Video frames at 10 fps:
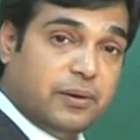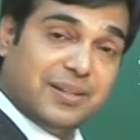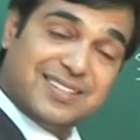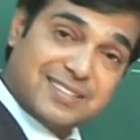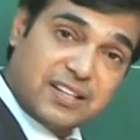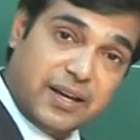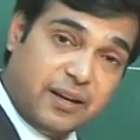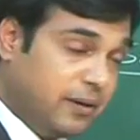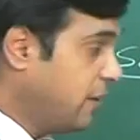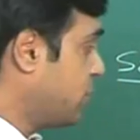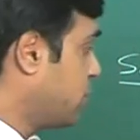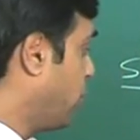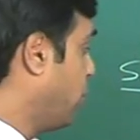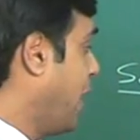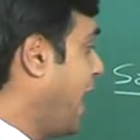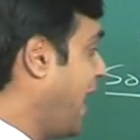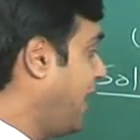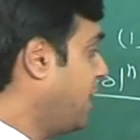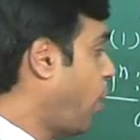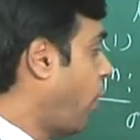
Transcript: This is clear. So, adding